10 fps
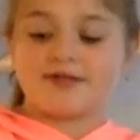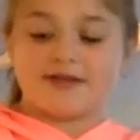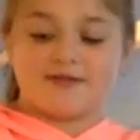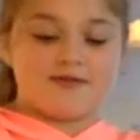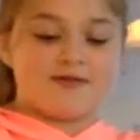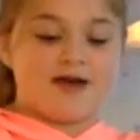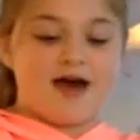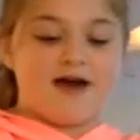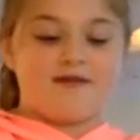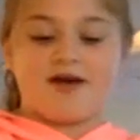If you
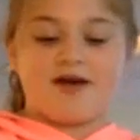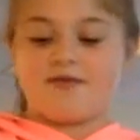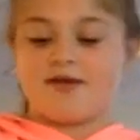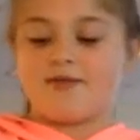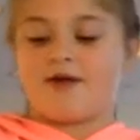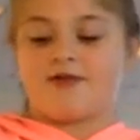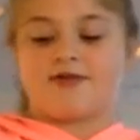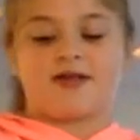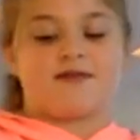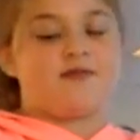have, how many powwows
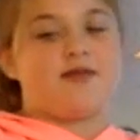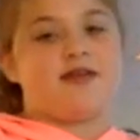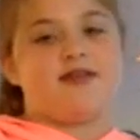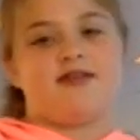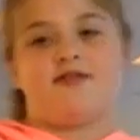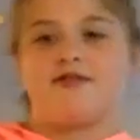have you been to?